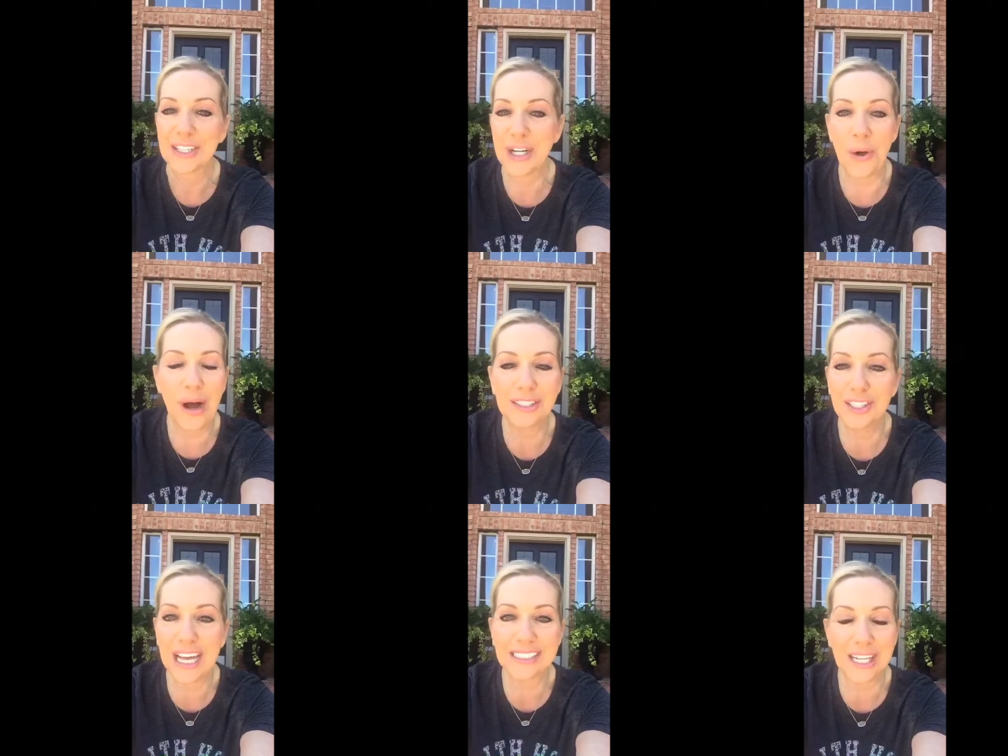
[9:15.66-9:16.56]
Go on
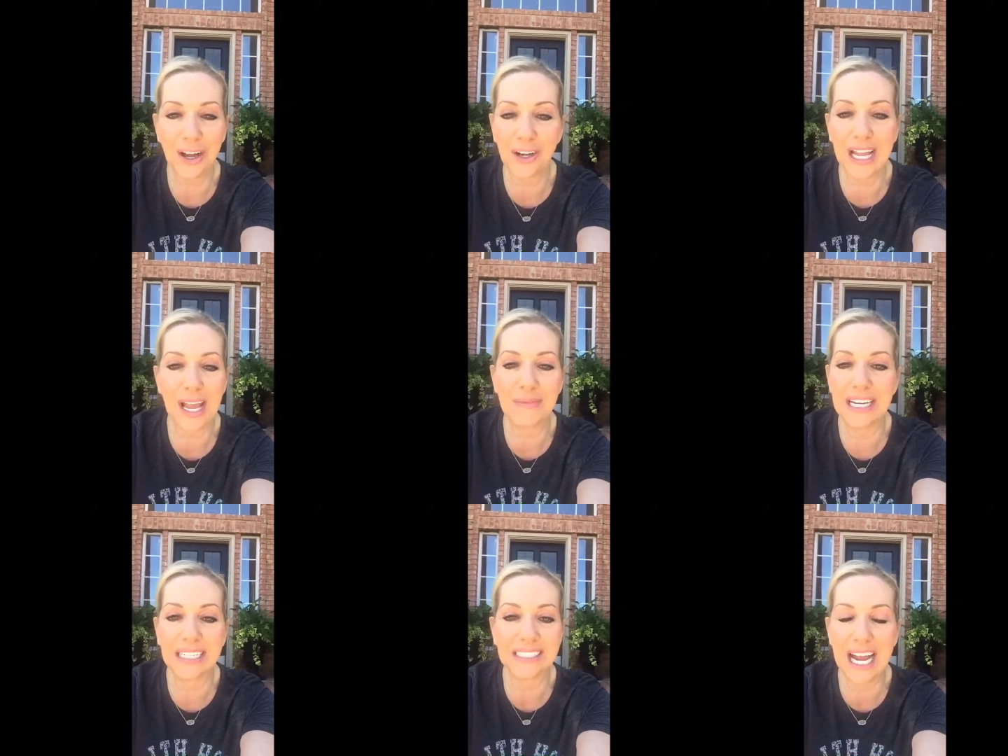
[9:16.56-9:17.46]
to that soccer game. He
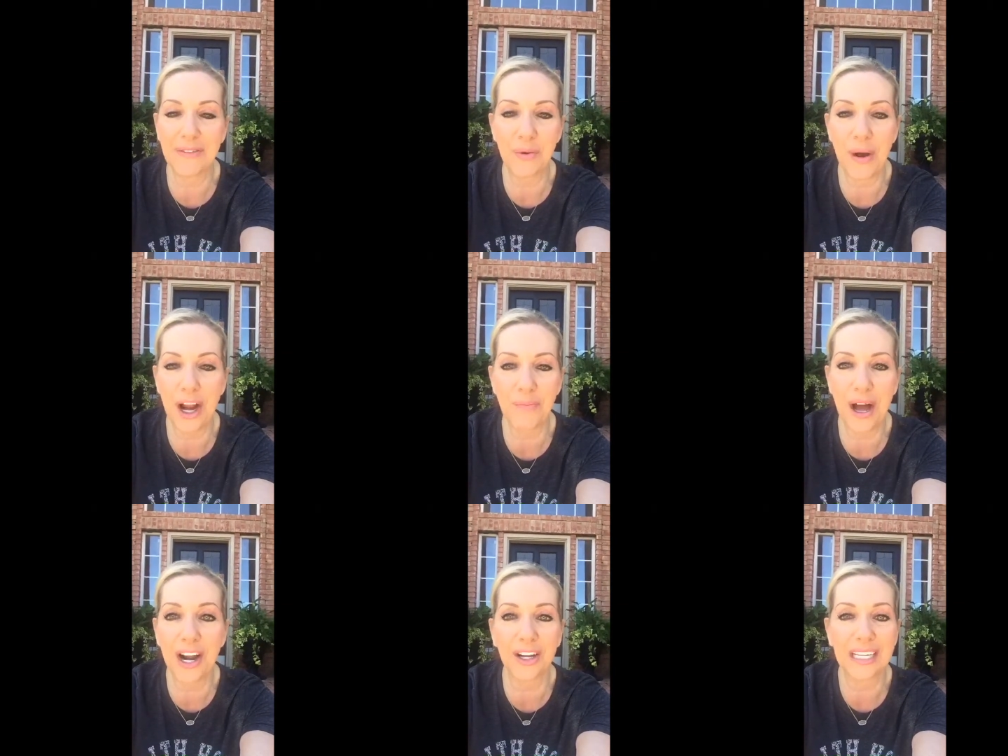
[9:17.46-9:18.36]
doesn't have the water
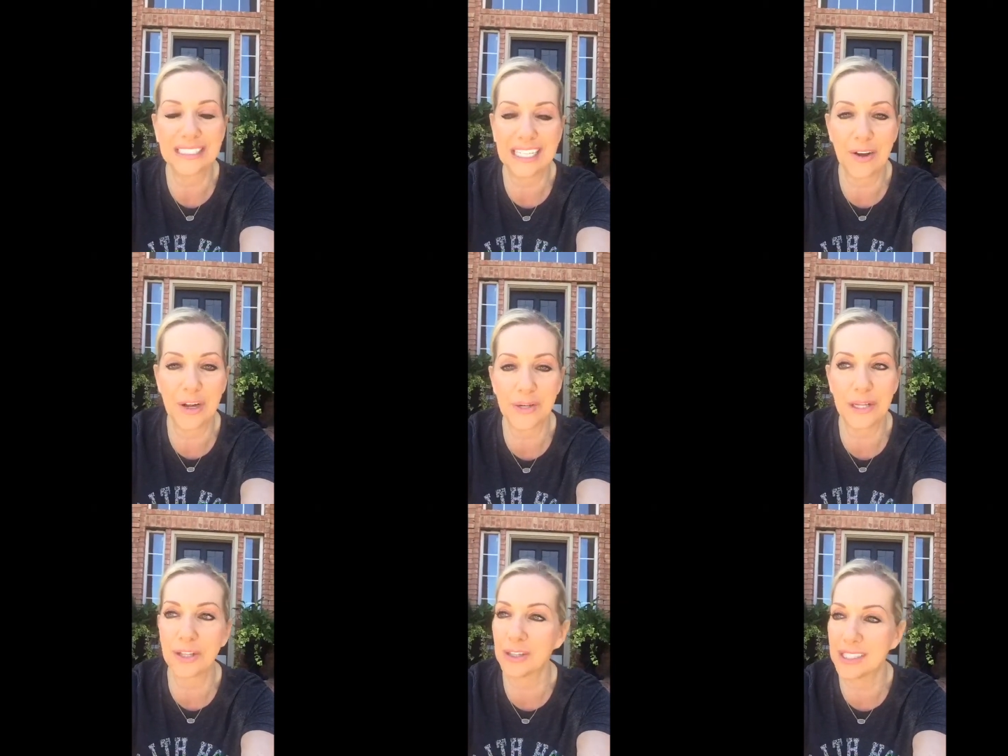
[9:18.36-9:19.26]
bottle. Is he going to
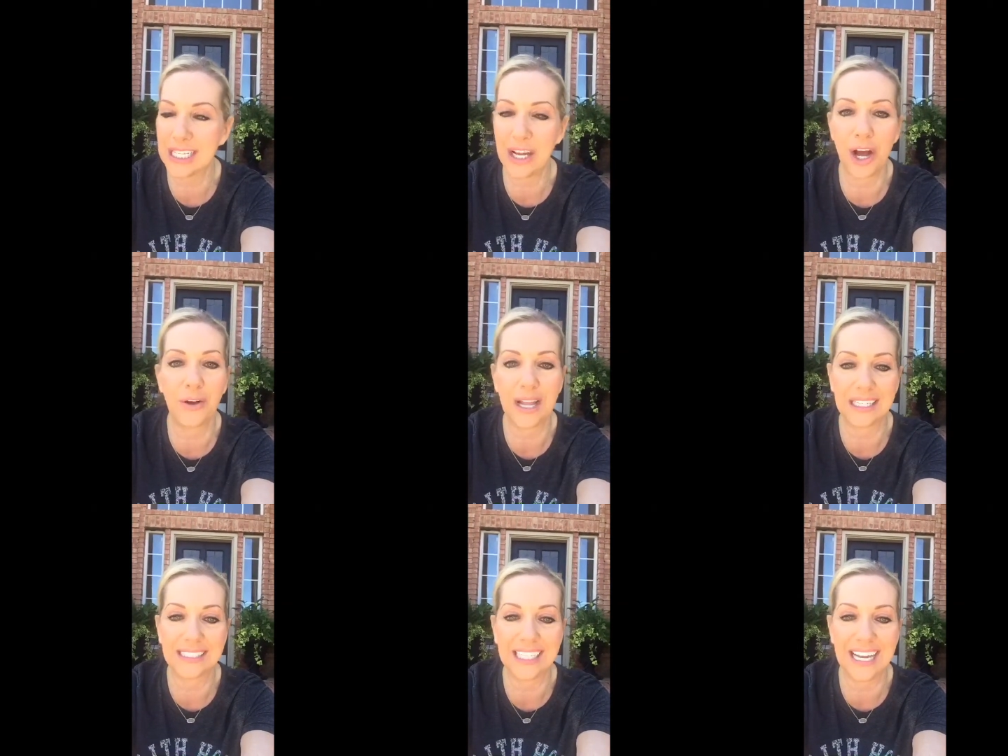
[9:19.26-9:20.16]
be thirsty? Oh,
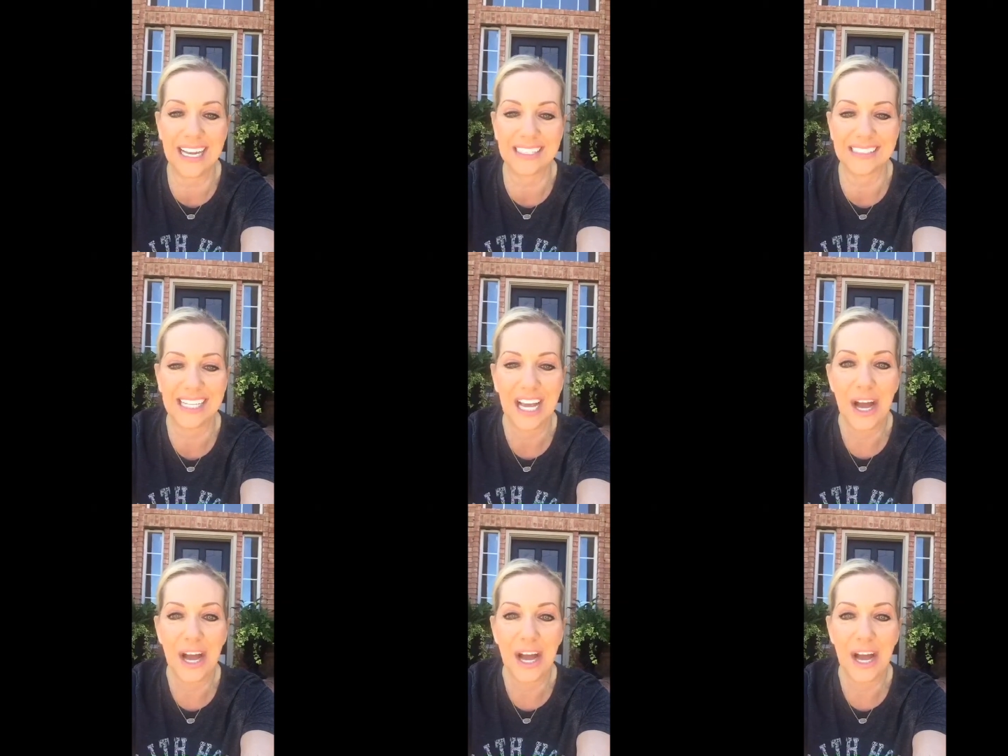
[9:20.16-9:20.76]
yes, he is.